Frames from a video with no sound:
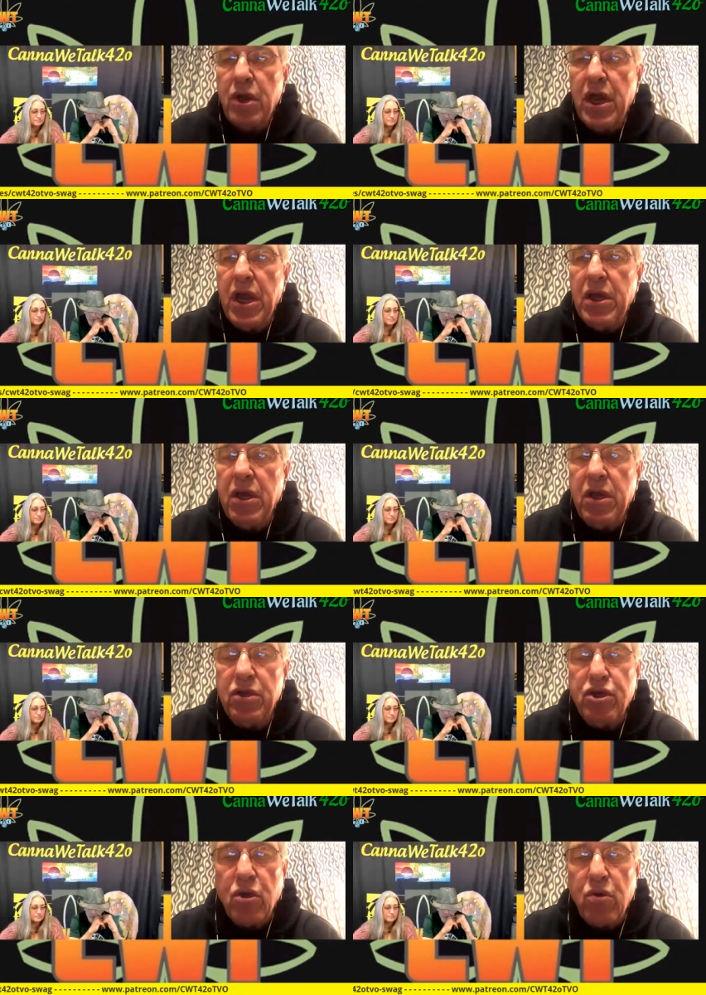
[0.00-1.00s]

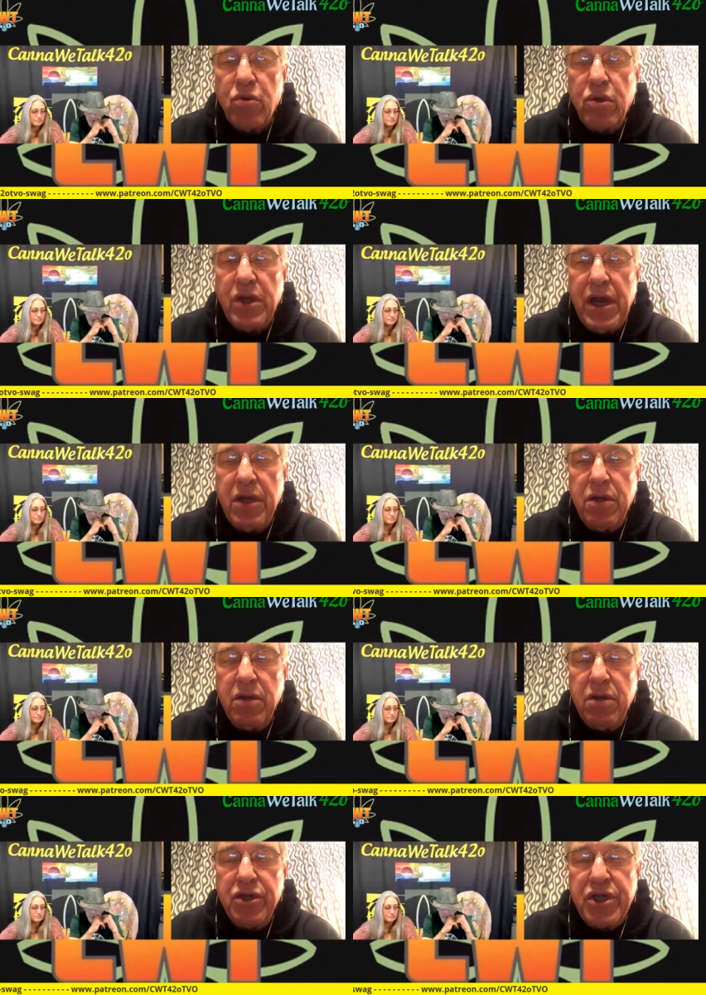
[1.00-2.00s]
And so they
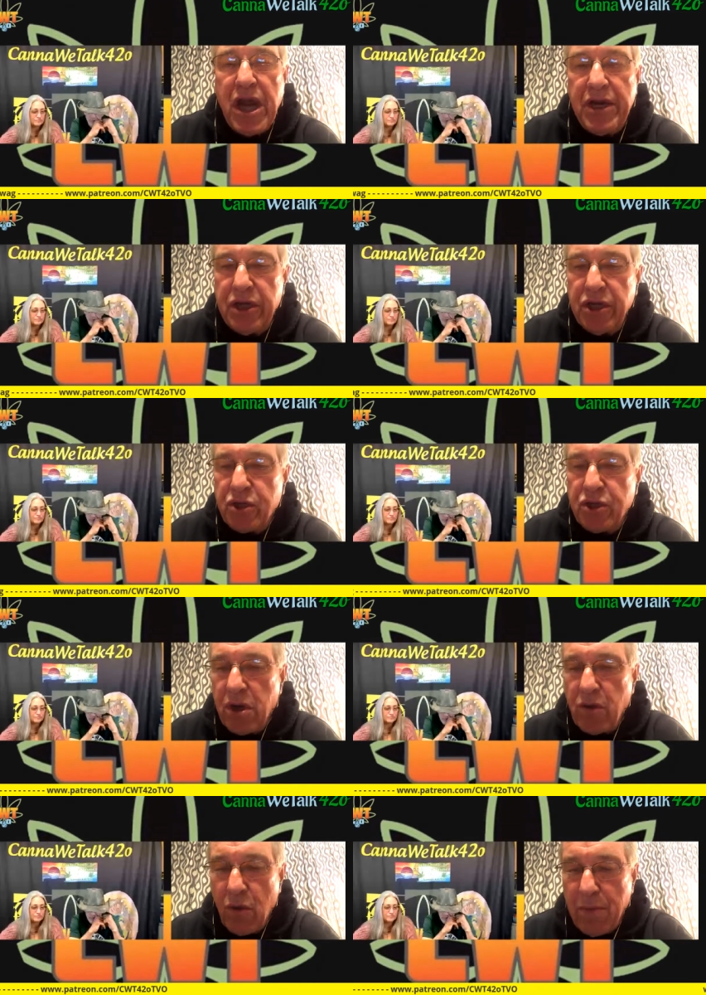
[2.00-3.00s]
designed this
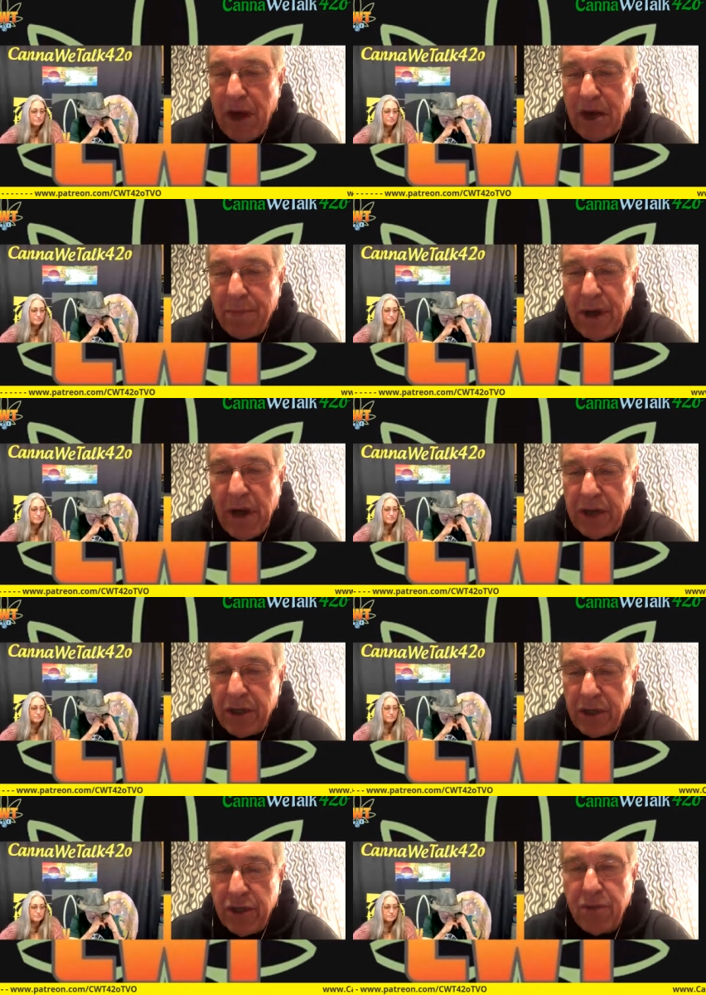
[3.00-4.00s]
drug,
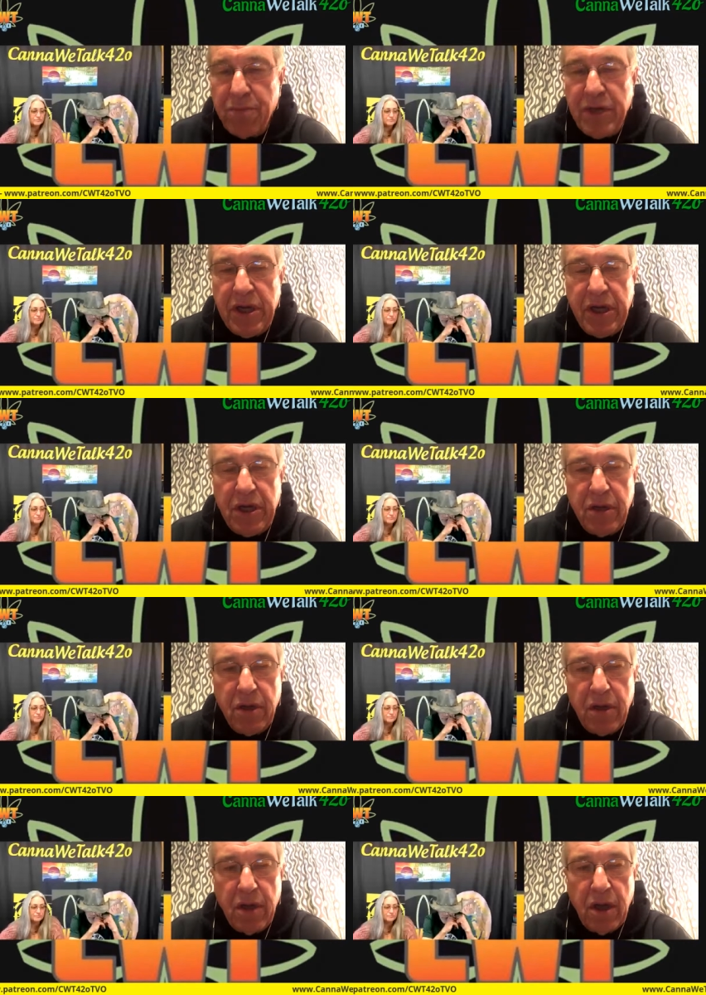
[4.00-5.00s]
rimonabant, to be,
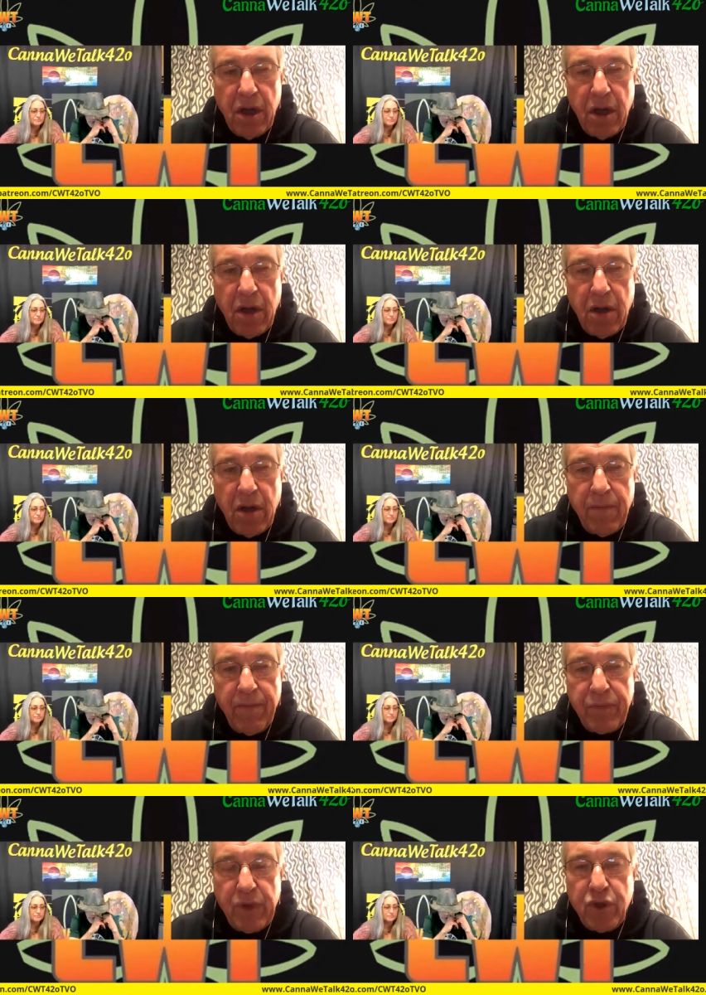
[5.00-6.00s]
so
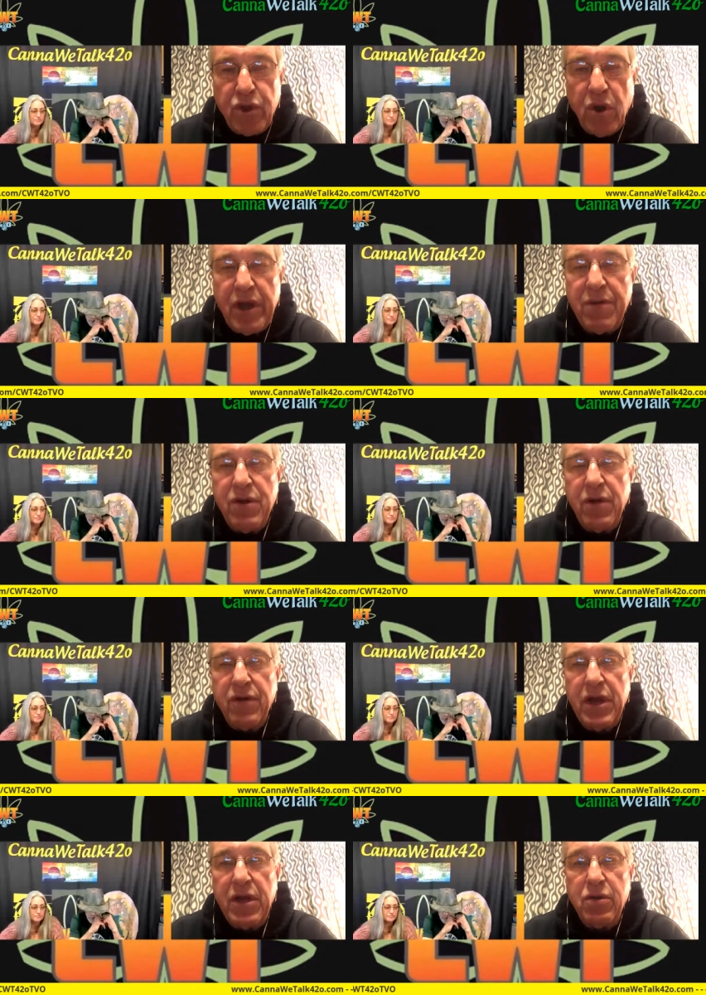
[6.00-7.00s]

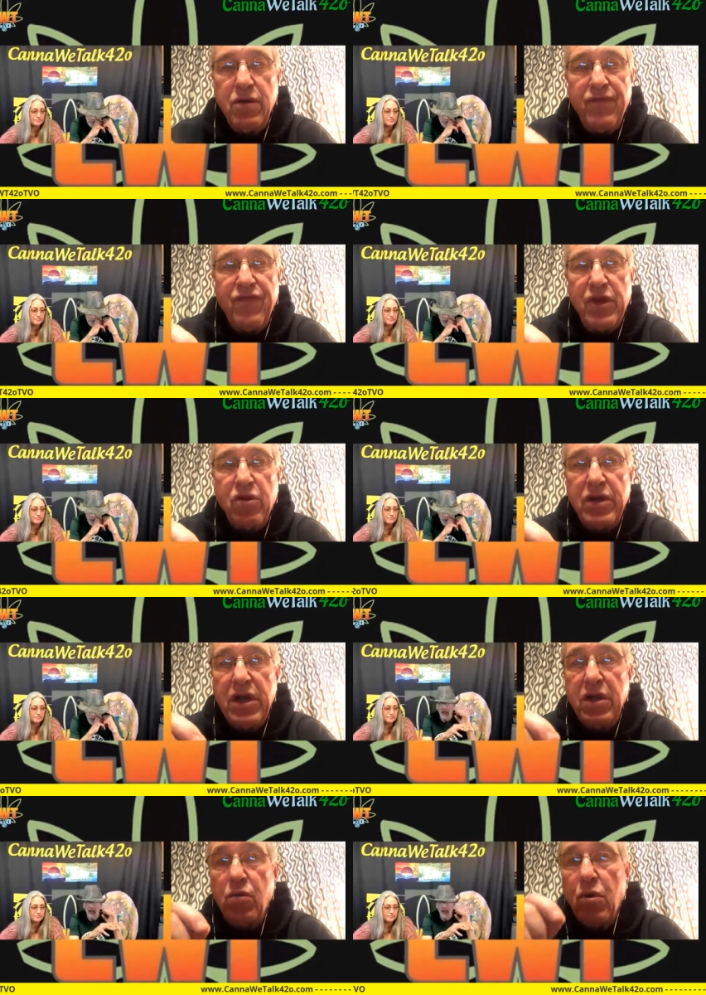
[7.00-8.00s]
they figured
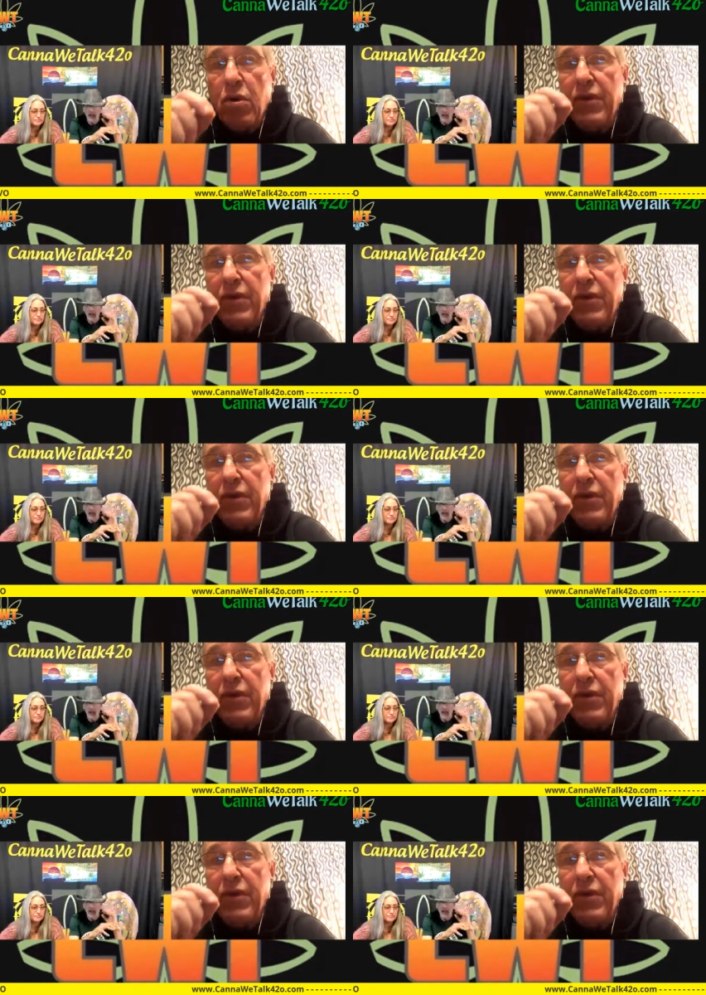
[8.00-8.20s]
that, well,